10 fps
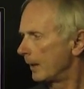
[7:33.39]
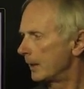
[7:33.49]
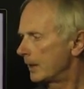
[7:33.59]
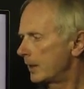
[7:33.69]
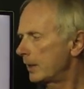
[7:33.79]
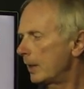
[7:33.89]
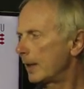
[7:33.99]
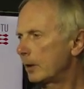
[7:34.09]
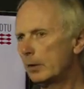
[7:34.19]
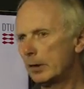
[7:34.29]
This is
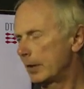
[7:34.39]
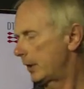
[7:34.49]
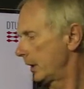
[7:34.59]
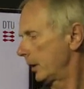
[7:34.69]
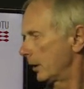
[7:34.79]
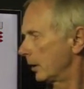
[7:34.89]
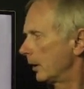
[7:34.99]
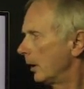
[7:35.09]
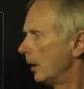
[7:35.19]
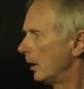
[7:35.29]
land conditions.
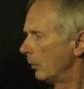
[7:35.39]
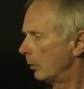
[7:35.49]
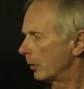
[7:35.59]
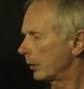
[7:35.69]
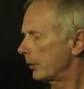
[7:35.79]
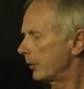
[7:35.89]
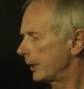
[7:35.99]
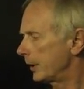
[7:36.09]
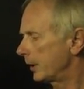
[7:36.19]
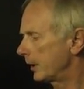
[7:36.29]
Water
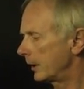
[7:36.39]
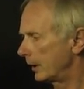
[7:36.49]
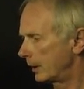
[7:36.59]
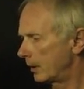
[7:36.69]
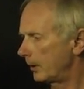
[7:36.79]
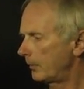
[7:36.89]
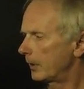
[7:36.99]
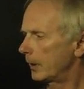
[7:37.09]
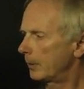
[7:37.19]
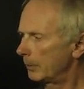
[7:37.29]
conditions, it's
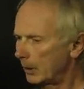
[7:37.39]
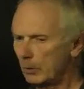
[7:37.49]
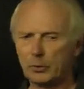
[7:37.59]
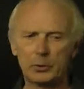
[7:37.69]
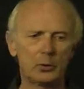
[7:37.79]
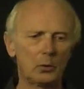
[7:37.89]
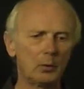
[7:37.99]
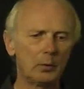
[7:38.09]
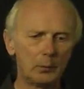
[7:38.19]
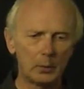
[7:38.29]
different because
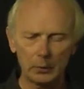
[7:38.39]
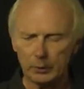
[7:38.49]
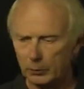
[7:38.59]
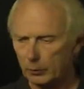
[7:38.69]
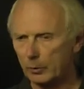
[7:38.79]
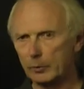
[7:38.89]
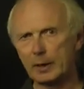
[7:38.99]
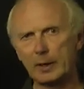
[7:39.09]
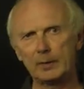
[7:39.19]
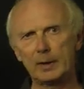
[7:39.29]
over water you don't
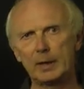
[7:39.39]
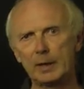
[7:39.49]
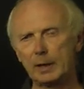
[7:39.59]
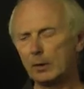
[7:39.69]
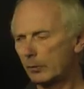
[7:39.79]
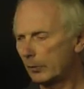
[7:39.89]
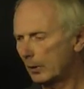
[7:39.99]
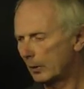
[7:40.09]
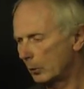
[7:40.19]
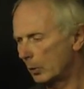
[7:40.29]
have the heating of
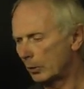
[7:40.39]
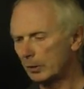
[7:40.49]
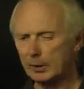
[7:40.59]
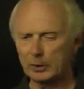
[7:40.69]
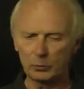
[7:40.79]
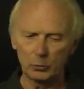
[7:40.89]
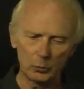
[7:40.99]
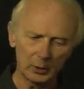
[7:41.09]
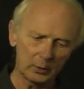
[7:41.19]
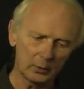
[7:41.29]
the water and the
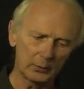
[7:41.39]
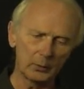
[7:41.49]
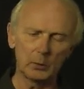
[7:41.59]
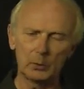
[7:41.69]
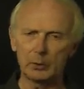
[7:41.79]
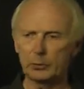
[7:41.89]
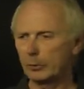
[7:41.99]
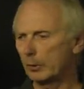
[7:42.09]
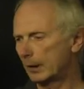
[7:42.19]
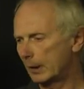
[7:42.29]
cooling of the water
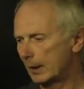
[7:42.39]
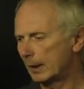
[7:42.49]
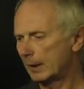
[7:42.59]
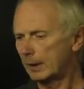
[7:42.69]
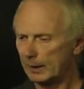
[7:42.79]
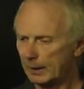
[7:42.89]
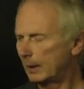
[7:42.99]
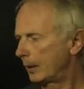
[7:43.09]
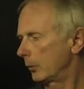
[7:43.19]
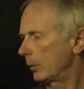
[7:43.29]
during the night and the
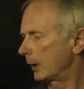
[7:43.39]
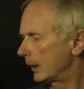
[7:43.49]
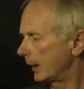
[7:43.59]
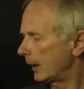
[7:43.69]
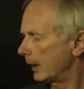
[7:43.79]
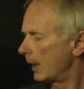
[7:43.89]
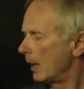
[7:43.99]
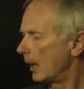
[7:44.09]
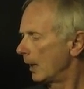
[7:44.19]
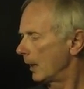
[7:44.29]
heating during the day.
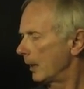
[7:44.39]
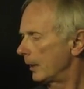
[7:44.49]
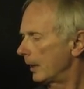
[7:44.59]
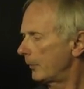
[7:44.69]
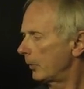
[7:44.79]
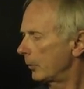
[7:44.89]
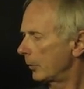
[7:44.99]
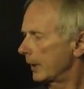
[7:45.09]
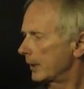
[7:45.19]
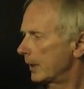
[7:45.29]
And therefore you
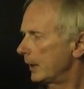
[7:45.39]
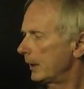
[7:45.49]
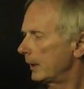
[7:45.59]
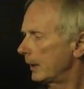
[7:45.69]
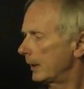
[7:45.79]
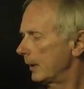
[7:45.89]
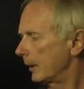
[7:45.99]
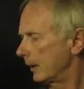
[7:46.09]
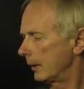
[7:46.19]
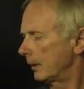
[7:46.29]
can see that
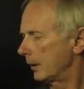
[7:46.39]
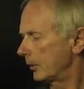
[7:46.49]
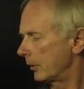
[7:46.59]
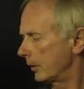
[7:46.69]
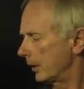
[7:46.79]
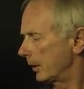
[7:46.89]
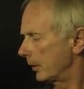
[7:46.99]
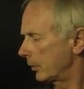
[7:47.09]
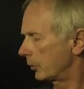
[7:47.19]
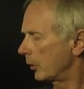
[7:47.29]

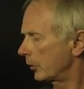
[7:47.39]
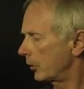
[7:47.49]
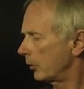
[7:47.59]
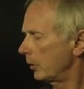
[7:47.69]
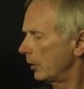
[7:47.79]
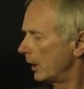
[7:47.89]
the structure